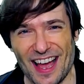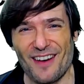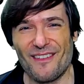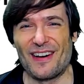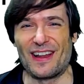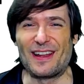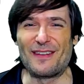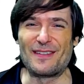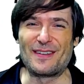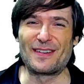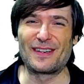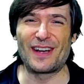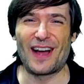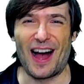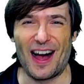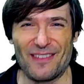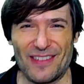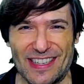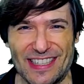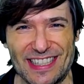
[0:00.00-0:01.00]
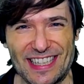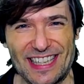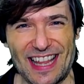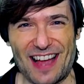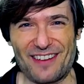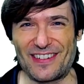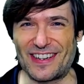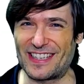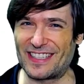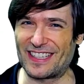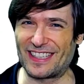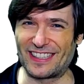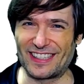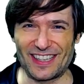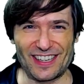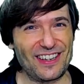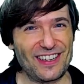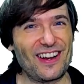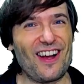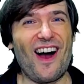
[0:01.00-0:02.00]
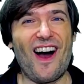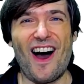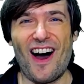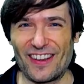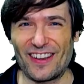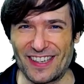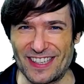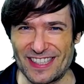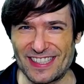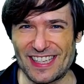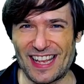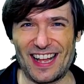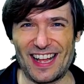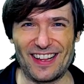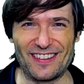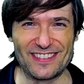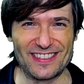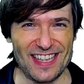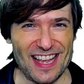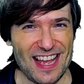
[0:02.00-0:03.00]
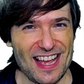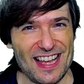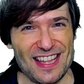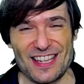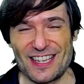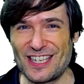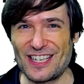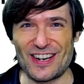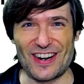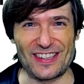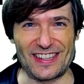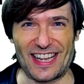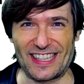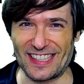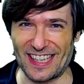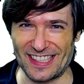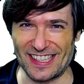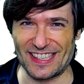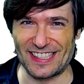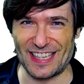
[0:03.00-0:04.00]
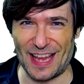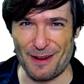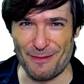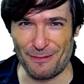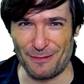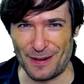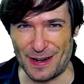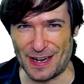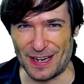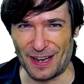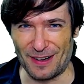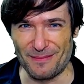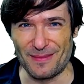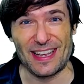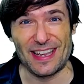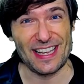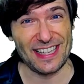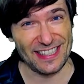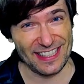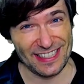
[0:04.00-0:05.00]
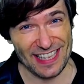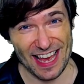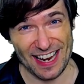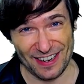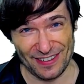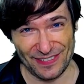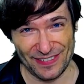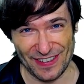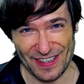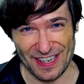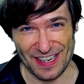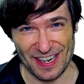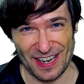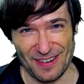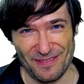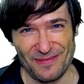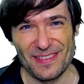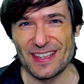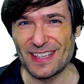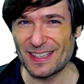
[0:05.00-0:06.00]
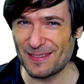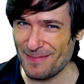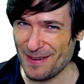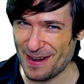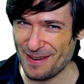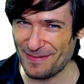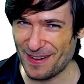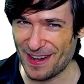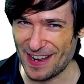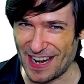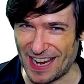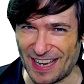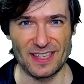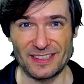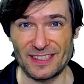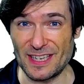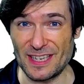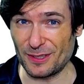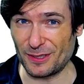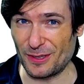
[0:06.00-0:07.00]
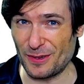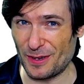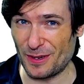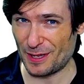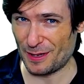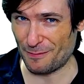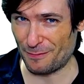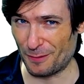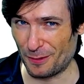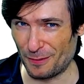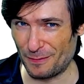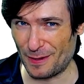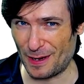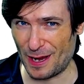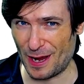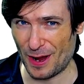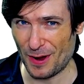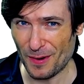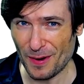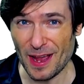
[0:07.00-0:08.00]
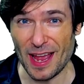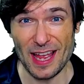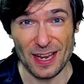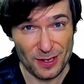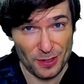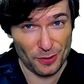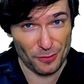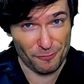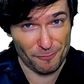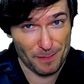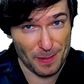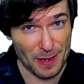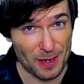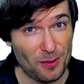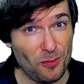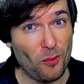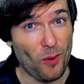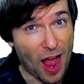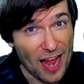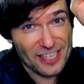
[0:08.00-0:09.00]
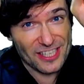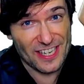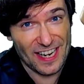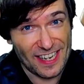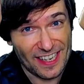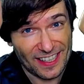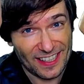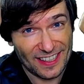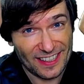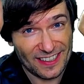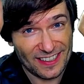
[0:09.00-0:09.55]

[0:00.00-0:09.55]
One of you commented that we should call ourselves the shirt that doesn't say freedom instead of freedom. It's pretty funny. See you soon in the full video, and you've been watching.